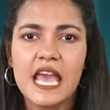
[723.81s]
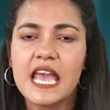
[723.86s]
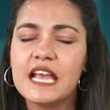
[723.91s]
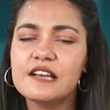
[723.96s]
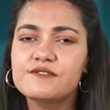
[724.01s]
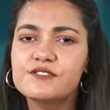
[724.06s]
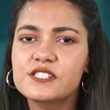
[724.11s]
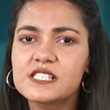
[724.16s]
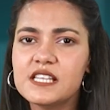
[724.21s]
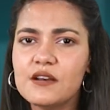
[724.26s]

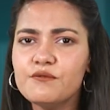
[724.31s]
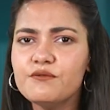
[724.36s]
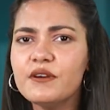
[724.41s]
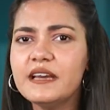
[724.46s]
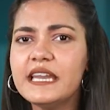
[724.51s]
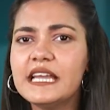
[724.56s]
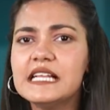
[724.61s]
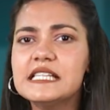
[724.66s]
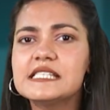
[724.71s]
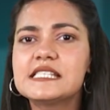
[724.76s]
If
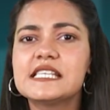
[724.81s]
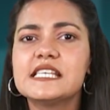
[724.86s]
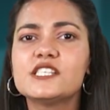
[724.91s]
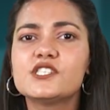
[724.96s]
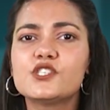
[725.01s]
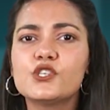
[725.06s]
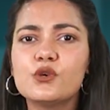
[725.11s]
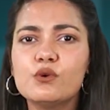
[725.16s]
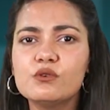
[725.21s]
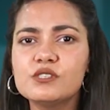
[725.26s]
someone else
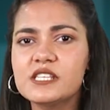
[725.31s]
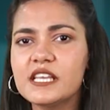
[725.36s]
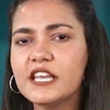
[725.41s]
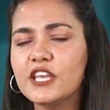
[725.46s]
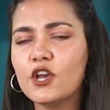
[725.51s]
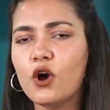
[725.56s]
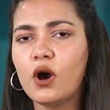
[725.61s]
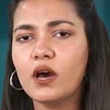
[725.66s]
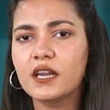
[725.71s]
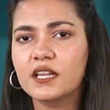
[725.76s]
is
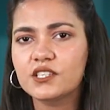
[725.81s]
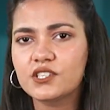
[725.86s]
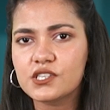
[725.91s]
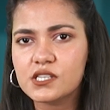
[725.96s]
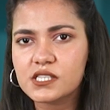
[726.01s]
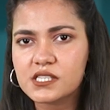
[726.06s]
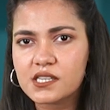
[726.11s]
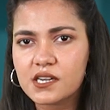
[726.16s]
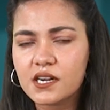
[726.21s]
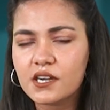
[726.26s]
using your
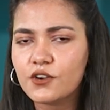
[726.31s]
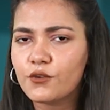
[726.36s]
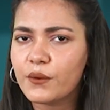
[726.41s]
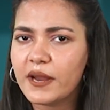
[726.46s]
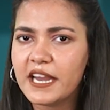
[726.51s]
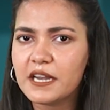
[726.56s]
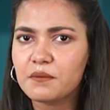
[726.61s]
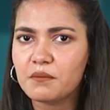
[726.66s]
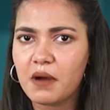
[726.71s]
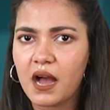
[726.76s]
registered
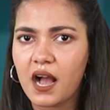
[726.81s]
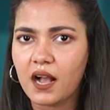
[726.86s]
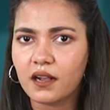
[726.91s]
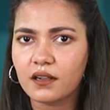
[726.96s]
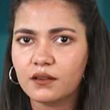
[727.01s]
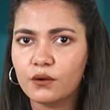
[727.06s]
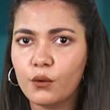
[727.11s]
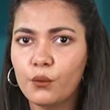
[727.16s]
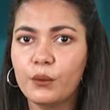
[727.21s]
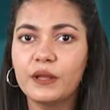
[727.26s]

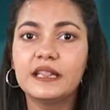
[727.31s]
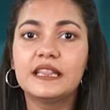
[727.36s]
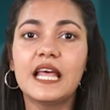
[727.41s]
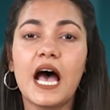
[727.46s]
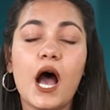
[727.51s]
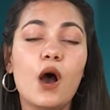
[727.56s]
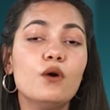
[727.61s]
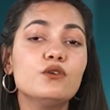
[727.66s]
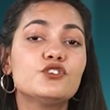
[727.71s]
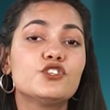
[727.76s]
trademark
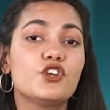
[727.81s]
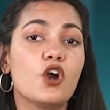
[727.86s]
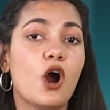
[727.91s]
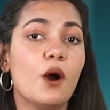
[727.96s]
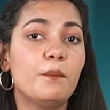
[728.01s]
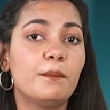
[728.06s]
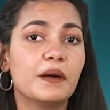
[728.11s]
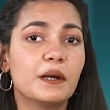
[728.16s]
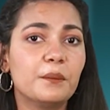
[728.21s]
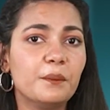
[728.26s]
without
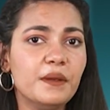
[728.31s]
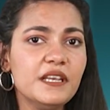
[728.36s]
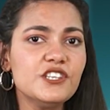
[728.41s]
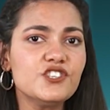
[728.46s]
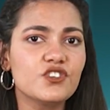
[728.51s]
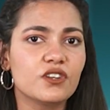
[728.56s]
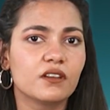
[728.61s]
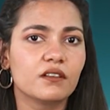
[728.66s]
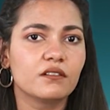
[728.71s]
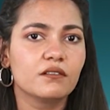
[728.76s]
your
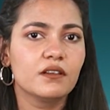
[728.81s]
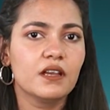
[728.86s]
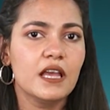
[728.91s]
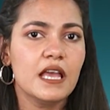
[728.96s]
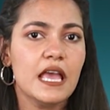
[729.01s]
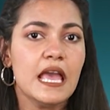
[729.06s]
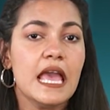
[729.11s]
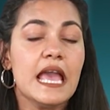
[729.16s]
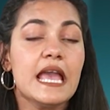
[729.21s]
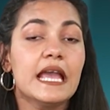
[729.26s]
permission,
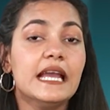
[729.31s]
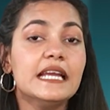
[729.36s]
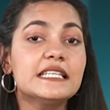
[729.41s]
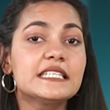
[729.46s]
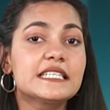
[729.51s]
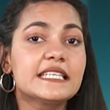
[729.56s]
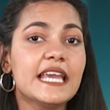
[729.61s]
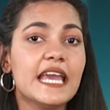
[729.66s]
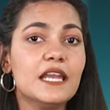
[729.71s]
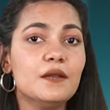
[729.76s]

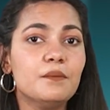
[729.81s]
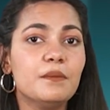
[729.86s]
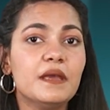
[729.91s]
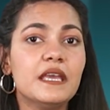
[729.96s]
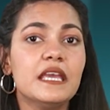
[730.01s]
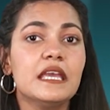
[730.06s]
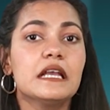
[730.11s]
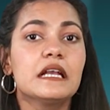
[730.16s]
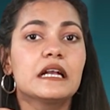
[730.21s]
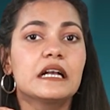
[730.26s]
it can
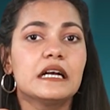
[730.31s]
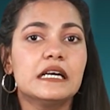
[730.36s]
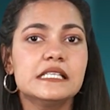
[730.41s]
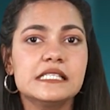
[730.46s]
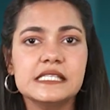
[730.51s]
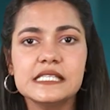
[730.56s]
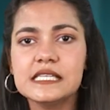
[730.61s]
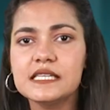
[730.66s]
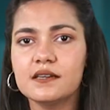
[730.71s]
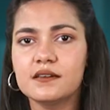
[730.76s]
be
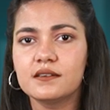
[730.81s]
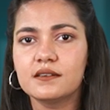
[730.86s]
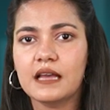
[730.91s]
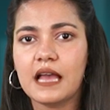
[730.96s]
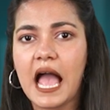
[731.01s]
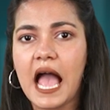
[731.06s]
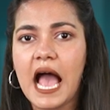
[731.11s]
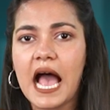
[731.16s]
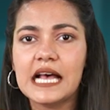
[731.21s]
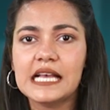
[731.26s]

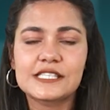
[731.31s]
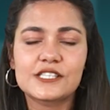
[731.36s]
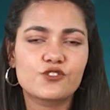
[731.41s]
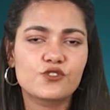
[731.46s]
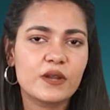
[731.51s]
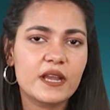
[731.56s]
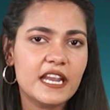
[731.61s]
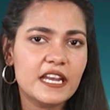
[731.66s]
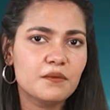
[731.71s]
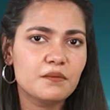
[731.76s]
considered as
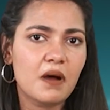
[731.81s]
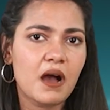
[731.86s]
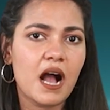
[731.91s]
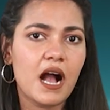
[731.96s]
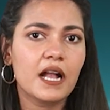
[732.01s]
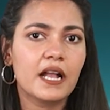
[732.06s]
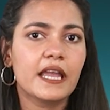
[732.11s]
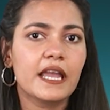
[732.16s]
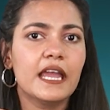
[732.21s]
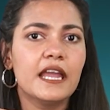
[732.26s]

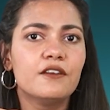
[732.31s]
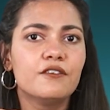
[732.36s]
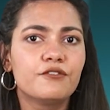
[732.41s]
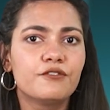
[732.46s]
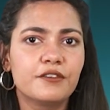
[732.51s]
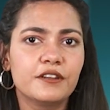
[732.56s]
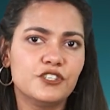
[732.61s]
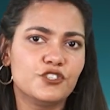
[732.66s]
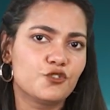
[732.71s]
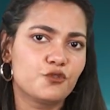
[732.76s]
trademark
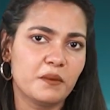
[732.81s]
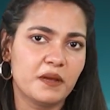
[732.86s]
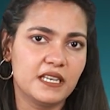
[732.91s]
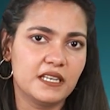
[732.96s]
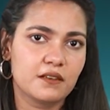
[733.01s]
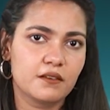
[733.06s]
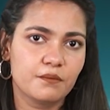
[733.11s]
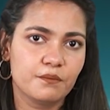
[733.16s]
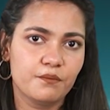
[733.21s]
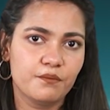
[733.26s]
infringement.